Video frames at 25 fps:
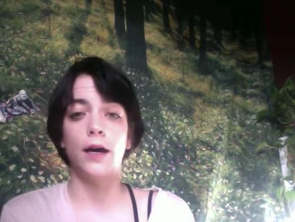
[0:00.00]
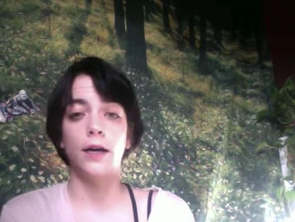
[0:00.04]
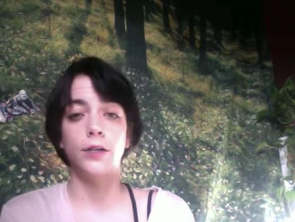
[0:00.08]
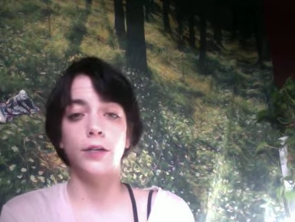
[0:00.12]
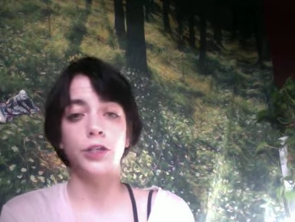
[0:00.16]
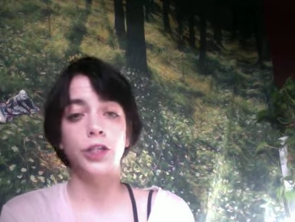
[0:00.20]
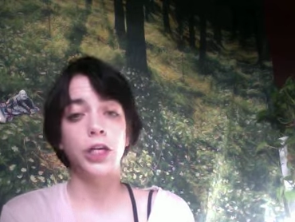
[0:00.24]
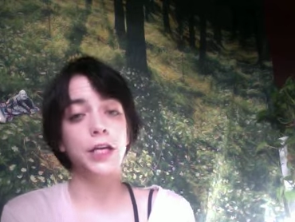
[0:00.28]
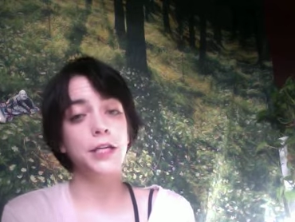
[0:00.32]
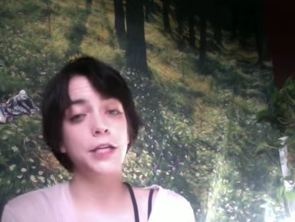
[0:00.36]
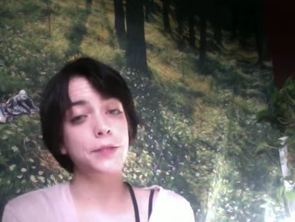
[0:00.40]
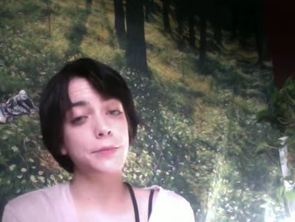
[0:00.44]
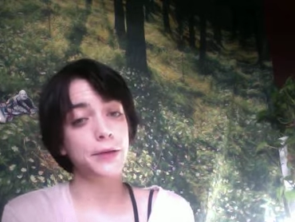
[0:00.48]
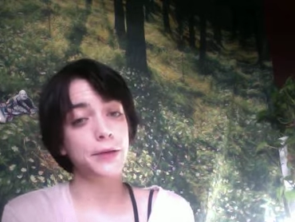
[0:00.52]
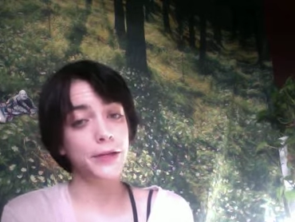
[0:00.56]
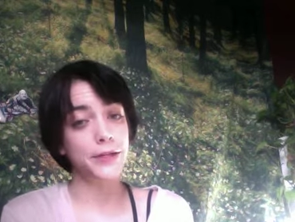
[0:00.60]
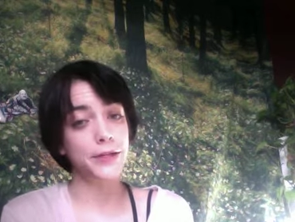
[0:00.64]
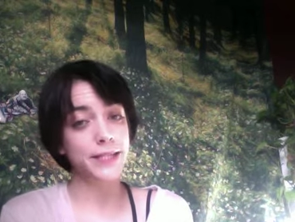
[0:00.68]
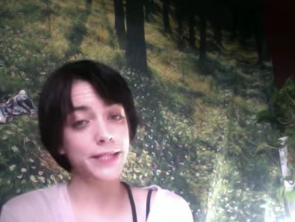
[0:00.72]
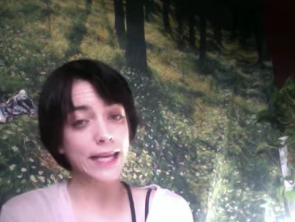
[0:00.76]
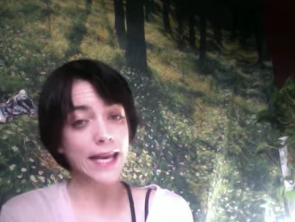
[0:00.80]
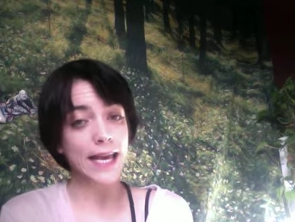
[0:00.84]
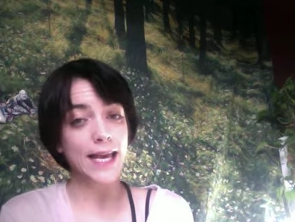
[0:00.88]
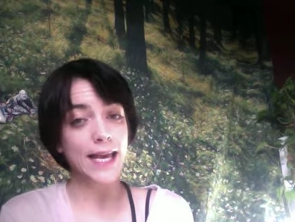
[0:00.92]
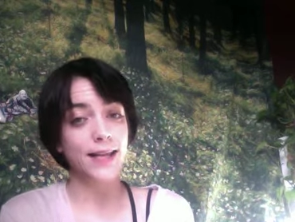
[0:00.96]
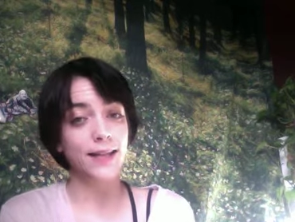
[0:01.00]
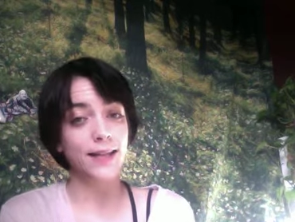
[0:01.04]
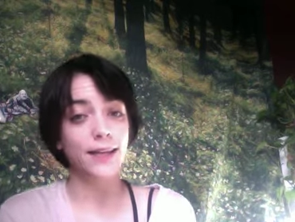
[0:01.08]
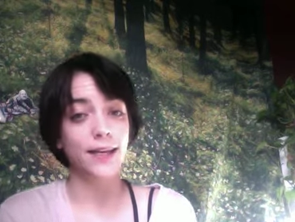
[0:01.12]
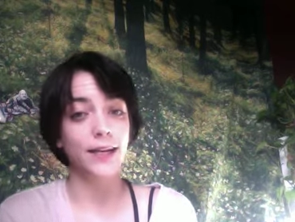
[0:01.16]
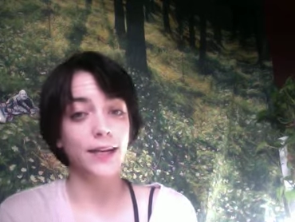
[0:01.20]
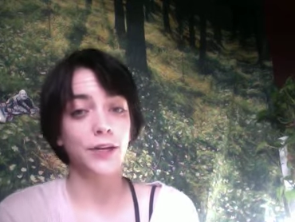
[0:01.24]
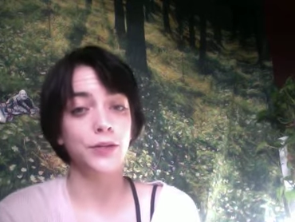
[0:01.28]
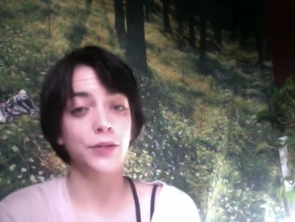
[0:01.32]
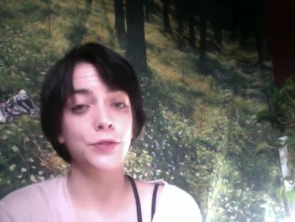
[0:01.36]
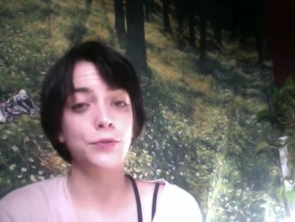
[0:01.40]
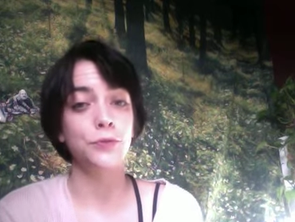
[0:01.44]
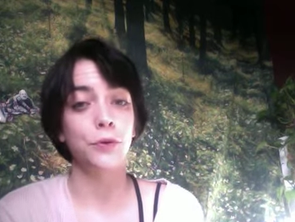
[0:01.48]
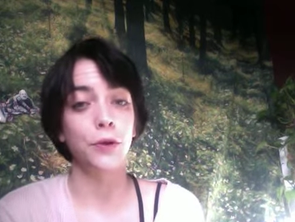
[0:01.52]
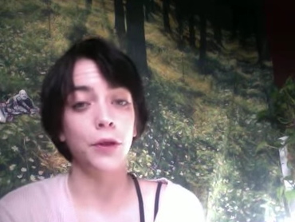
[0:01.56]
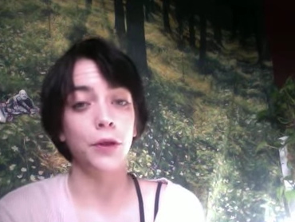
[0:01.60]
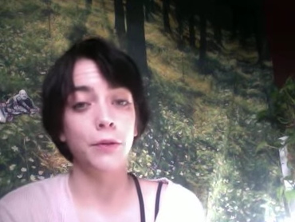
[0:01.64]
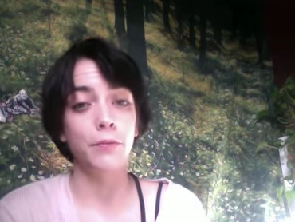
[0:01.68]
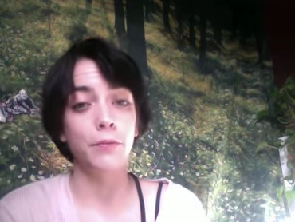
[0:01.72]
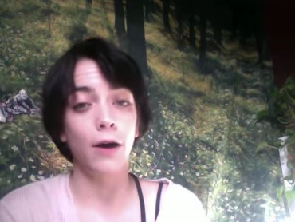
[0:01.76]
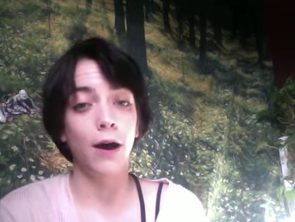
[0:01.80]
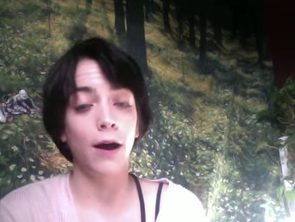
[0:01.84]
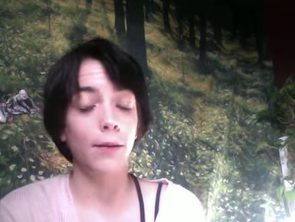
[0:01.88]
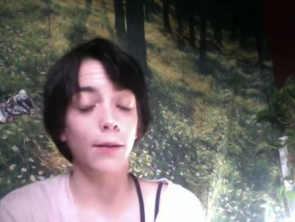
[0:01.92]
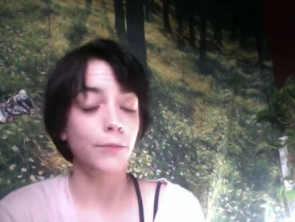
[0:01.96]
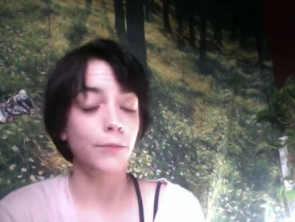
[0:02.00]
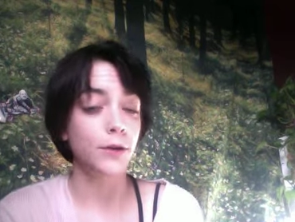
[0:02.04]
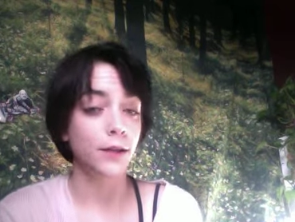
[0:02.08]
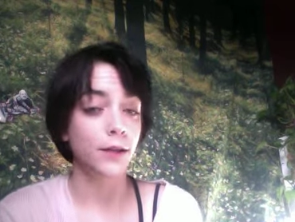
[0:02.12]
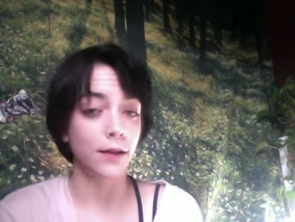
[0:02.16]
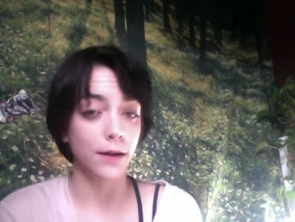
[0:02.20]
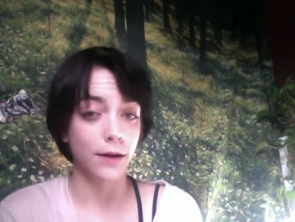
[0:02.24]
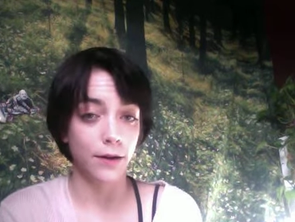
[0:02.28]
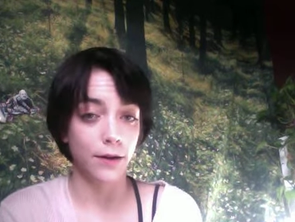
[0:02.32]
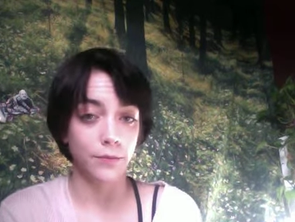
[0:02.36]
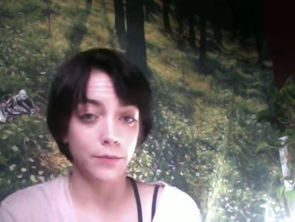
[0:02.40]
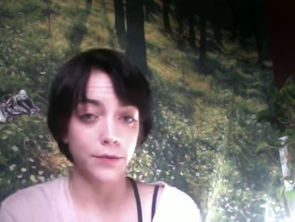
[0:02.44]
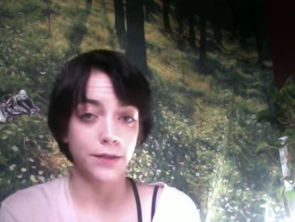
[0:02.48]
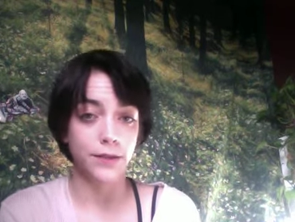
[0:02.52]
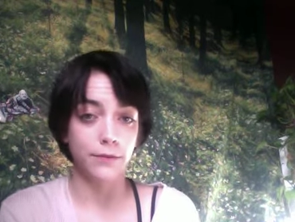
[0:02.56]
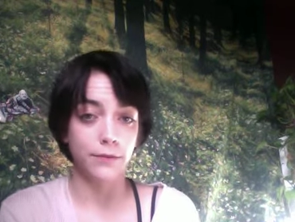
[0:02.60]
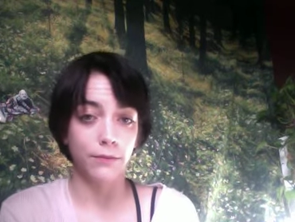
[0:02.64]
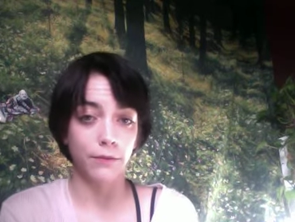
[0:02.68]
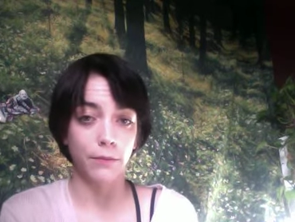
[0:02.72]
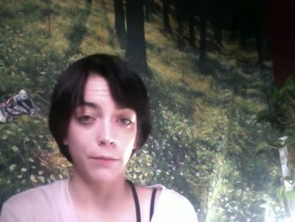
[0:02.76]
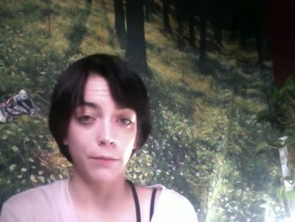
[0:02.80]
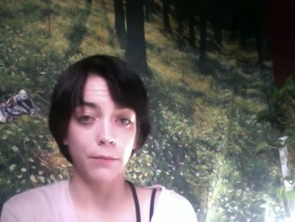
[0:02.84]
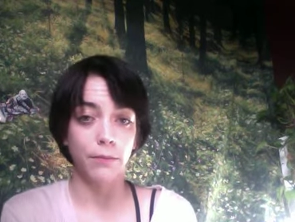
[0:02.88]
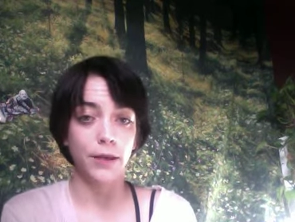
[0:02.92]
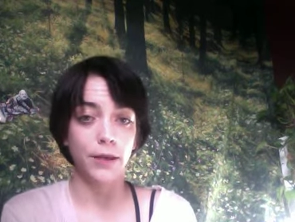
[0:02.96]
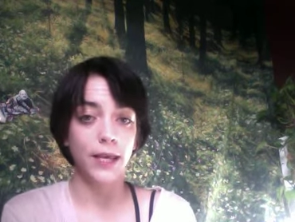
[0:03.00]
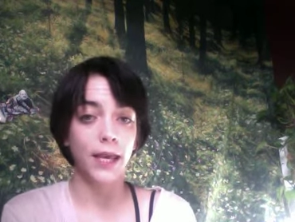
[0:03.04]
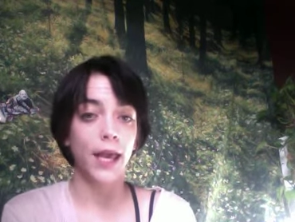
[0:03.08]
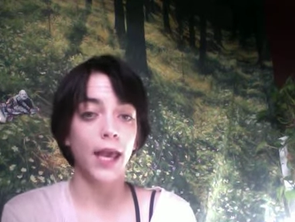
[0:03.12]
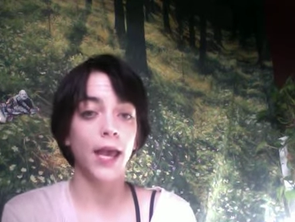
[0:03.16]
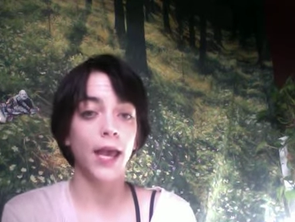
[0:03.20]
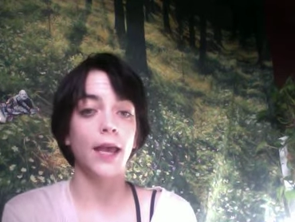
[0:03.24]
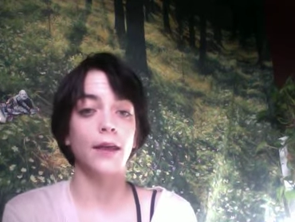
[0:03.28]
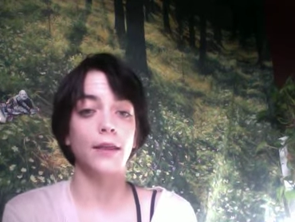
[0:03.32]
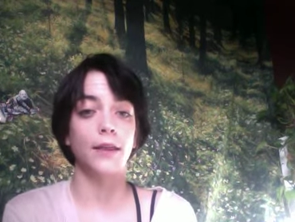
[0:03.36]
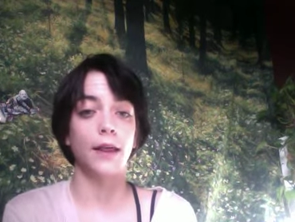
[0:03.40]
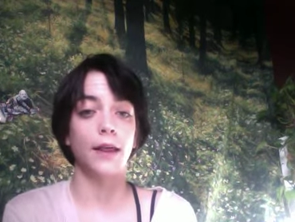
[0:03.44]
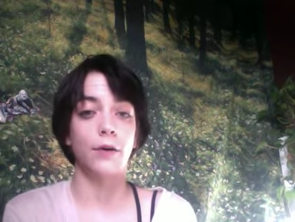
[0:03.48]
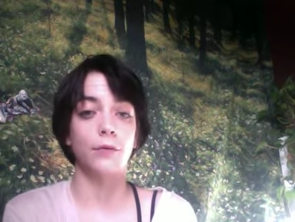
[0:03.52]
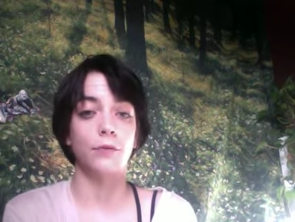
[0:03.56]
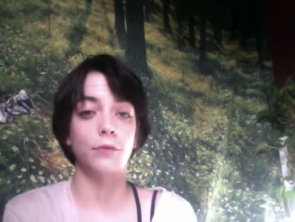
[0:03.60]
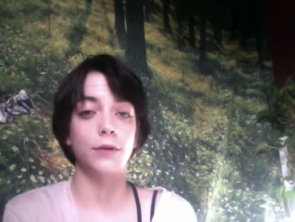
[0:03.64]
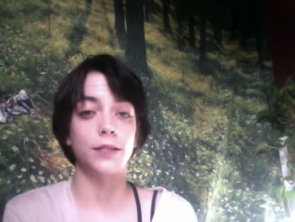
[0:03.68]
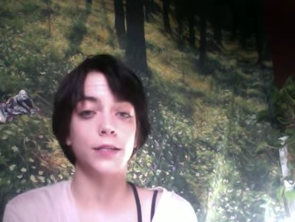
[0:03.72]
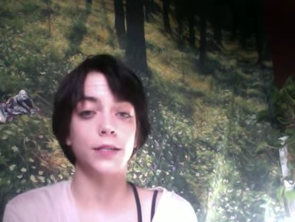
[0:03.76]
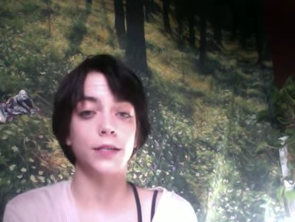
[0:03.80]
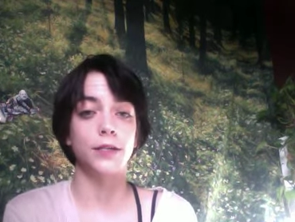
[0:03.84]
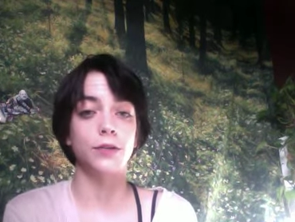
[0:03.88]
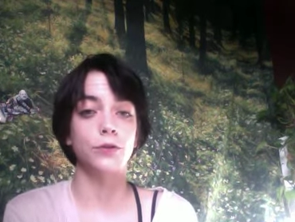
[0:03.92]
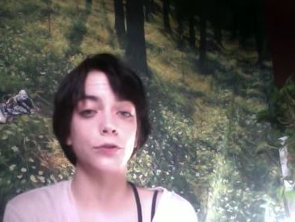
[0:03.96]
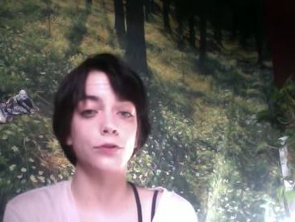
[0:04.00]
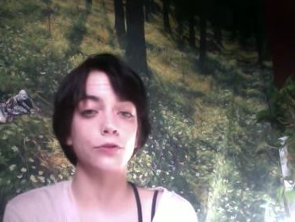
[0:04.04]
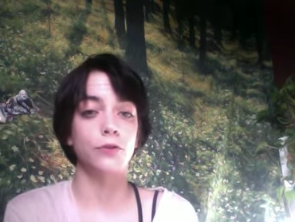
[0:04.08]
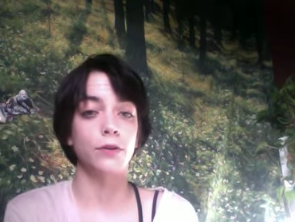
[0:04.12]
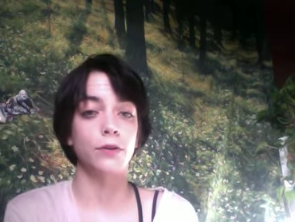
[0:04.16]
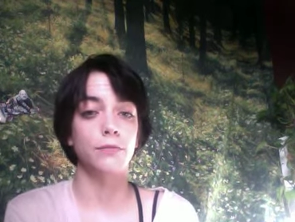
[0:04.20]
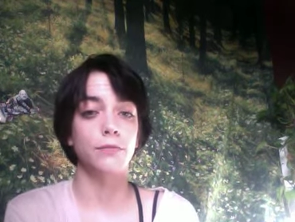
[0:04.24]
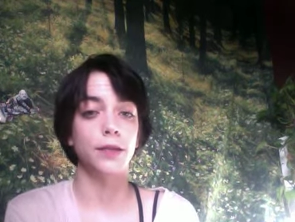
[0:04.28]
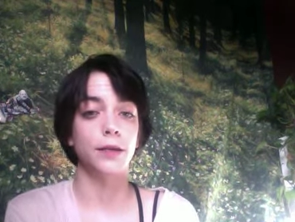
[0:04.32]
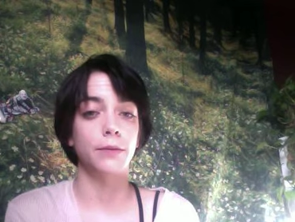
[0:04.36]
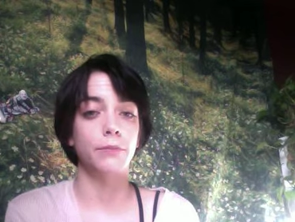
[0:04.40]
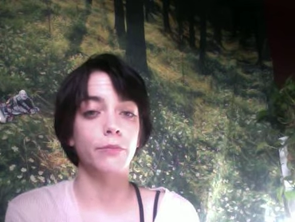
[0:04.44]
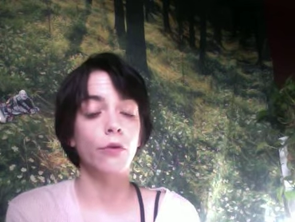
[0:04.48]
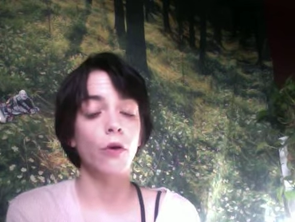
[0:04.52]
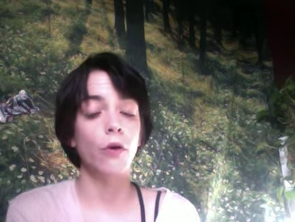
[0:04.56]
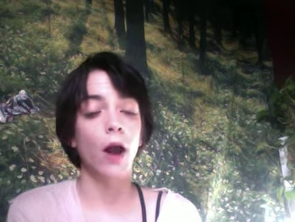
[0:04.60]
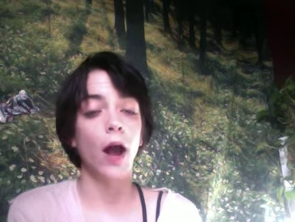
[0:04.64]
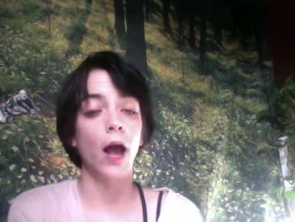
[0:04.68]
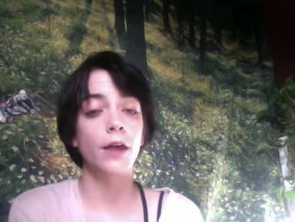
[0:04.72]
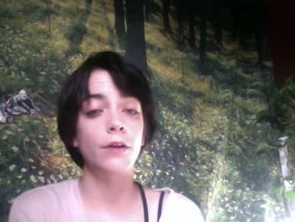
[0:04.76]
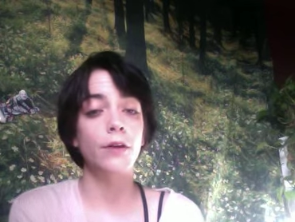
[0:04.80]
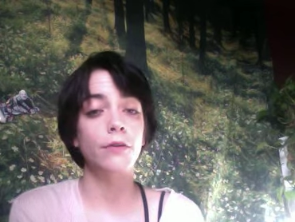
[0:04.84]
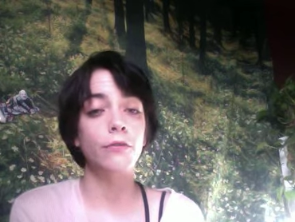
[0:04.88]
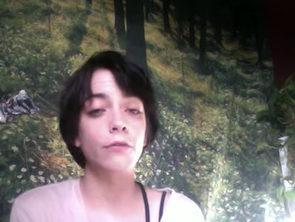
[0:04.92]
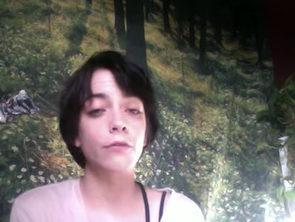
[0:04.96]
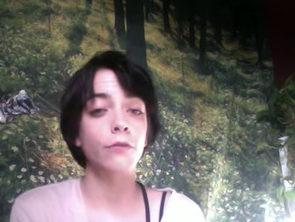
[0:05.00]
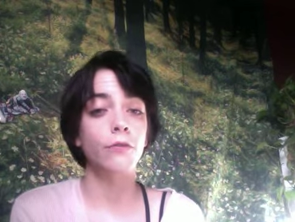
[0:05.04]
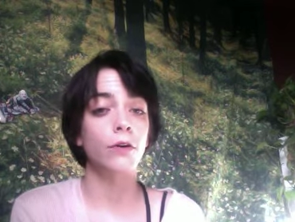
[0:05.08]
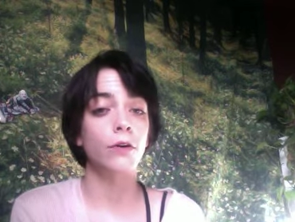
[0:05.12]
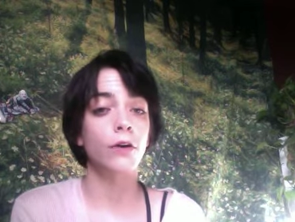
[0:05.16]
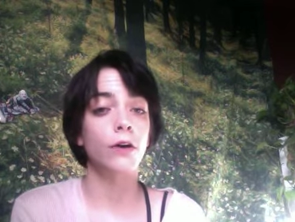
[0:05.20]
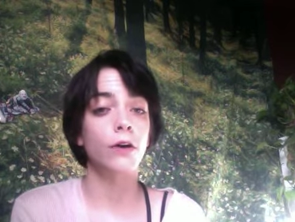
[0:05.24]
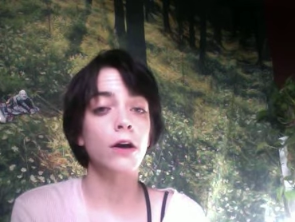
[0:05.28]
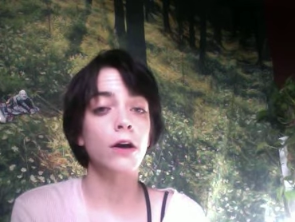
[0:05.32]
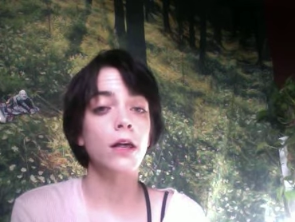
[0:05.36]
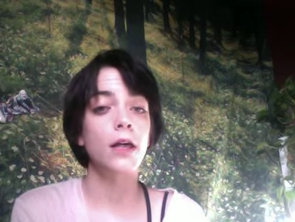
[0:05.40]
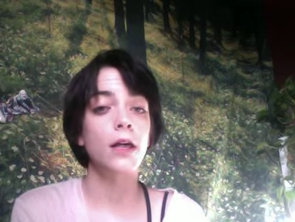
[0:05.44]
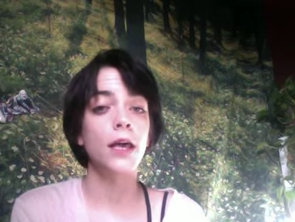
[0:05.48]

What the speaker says: Shakespeare's King Lear is really popular. It was of a king that was extremely prideful,